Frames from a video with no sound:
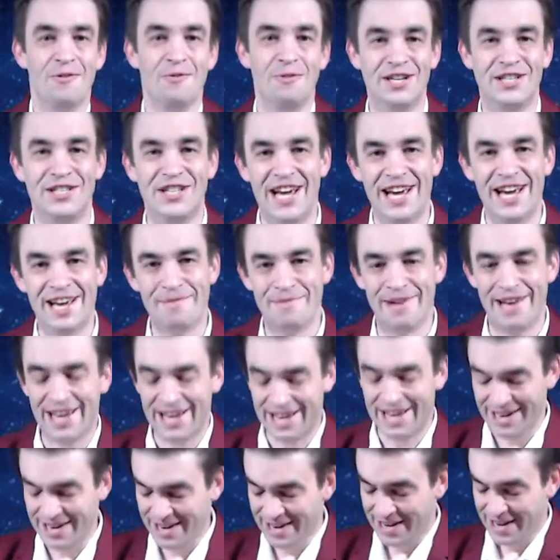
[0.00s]
What's shaking,
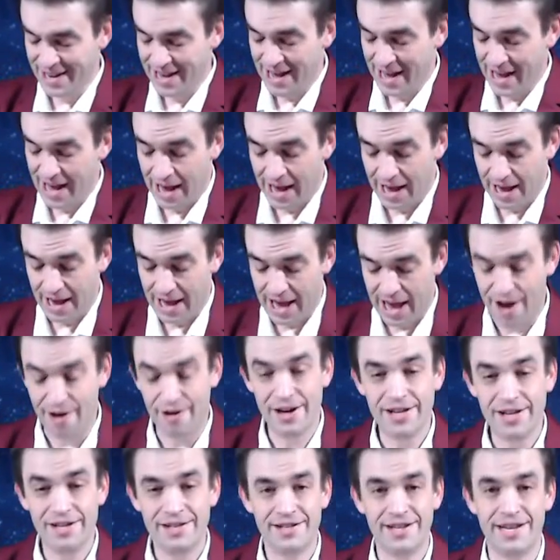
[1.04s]
bacon?
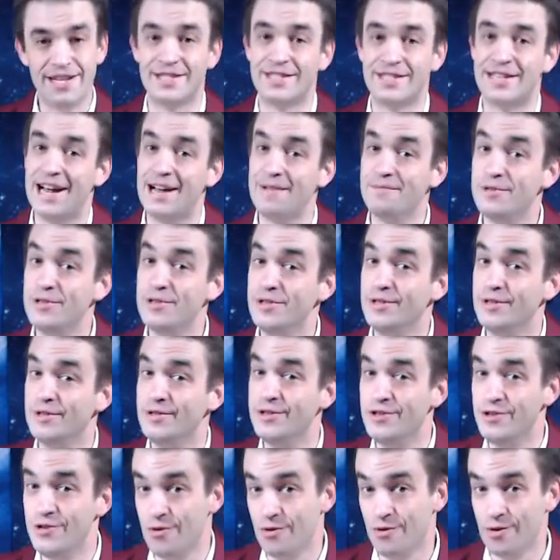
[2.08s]
Aries, it's time to do
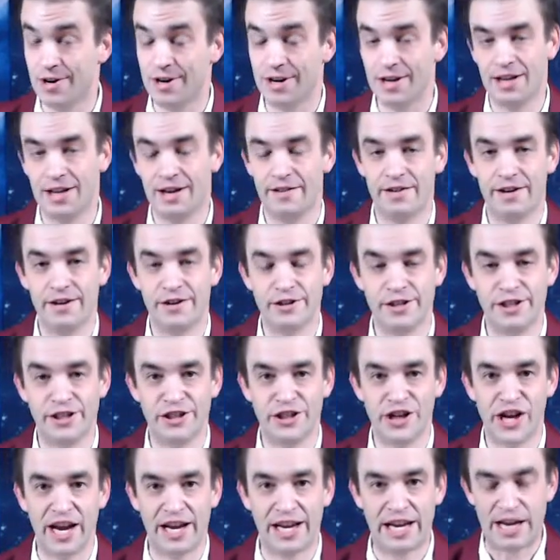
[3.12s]
your love energy
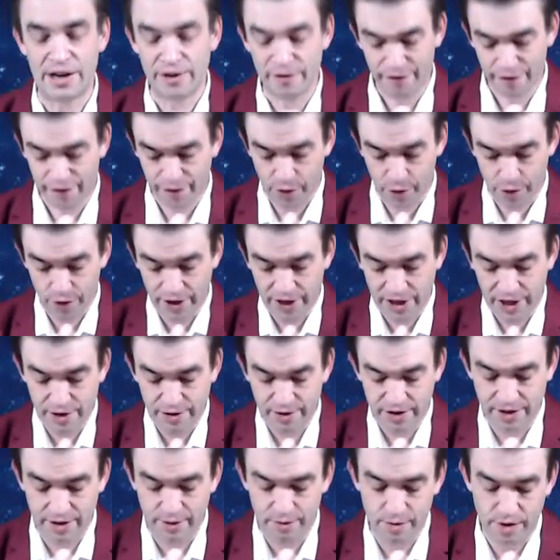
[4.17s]
check-in for
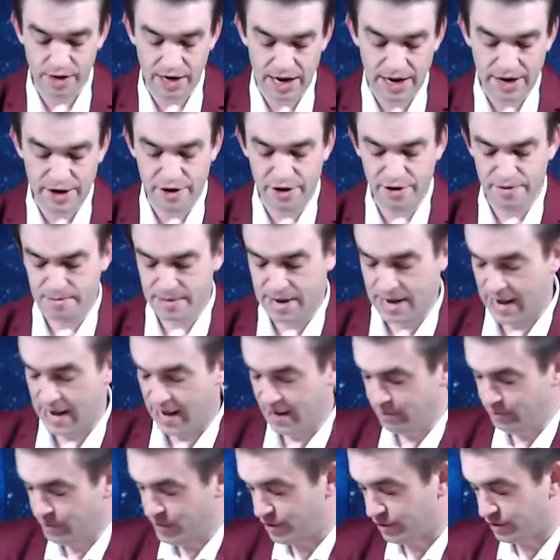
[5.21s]
you and the one on your
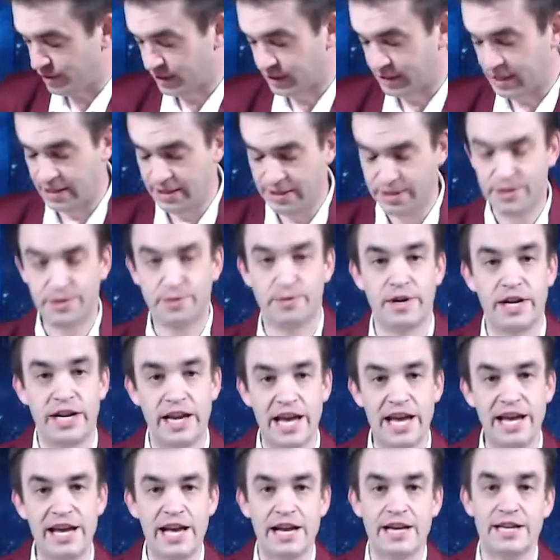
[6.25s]
mind when you clicked on this
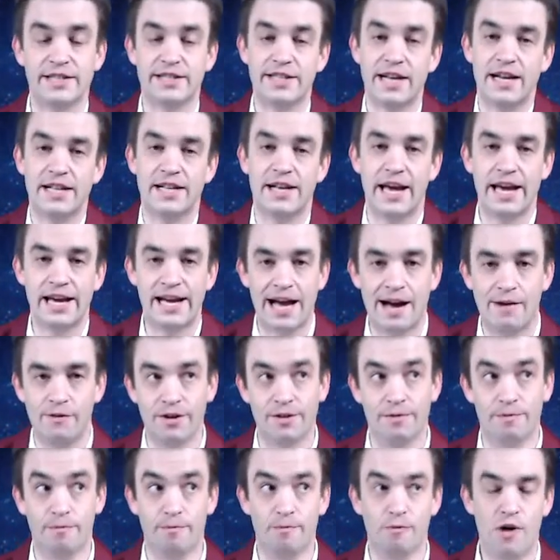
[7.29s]
reading and decided to hang out
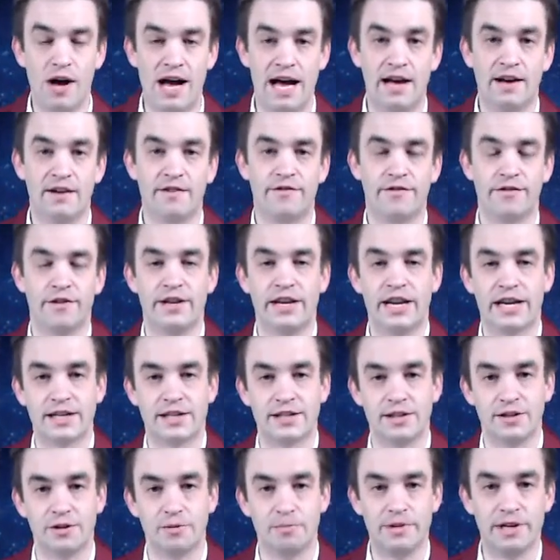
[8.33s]
with moi for the
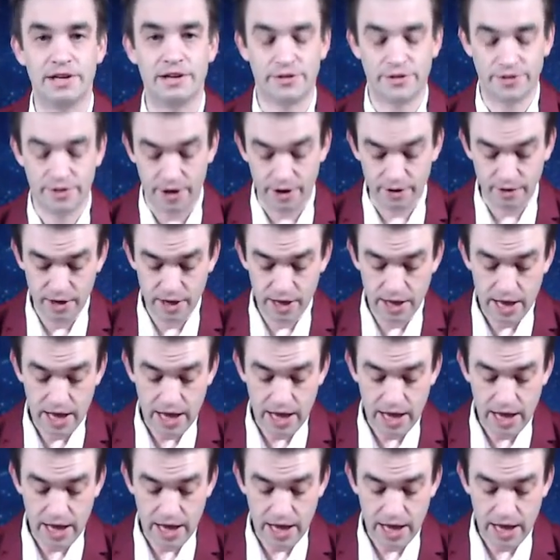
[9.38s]
next little bit or so.